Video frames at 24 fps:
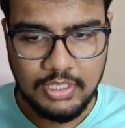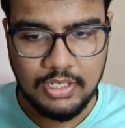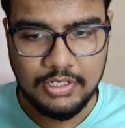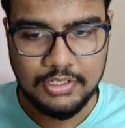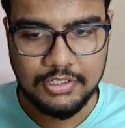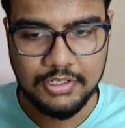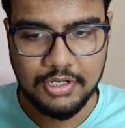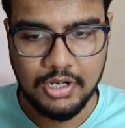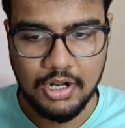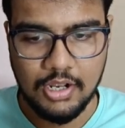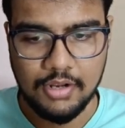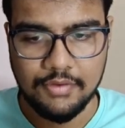
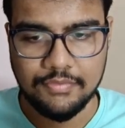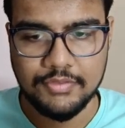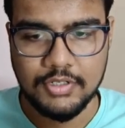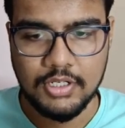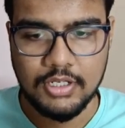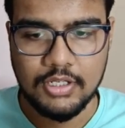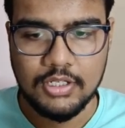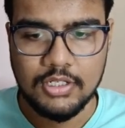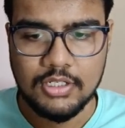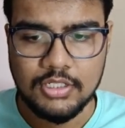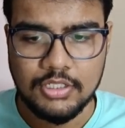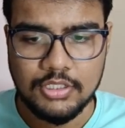Draft,
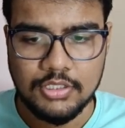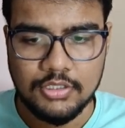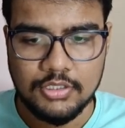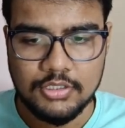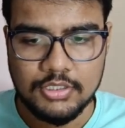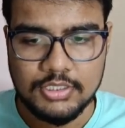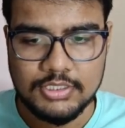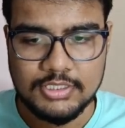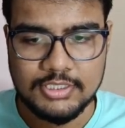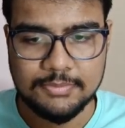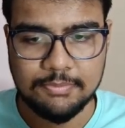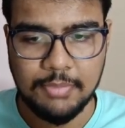
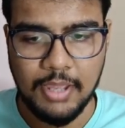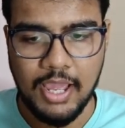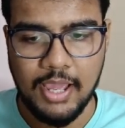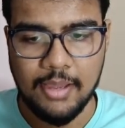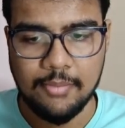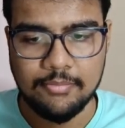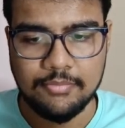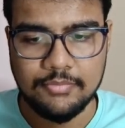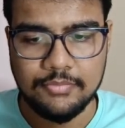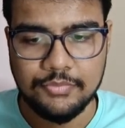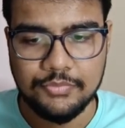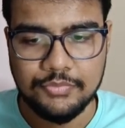
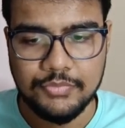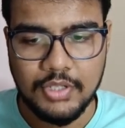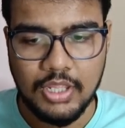spam,